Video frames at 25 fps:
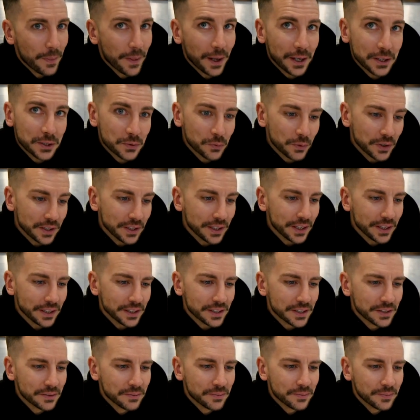That's what you
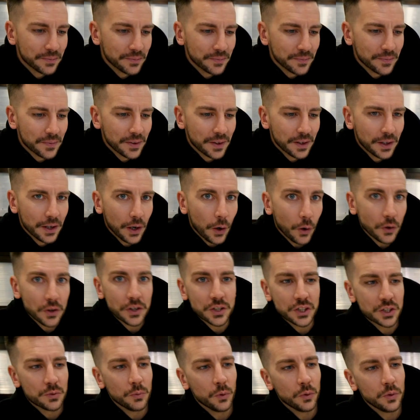need.
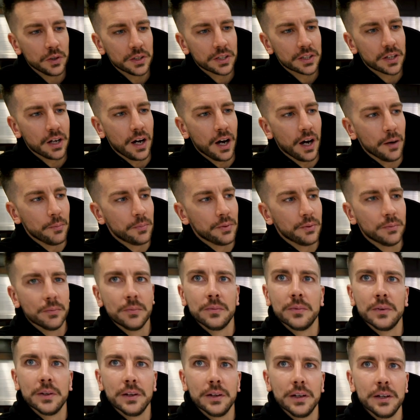The smallest cup
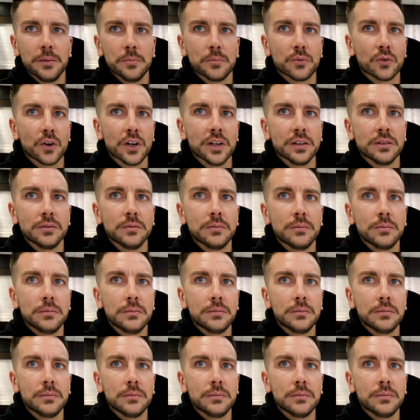in Britain.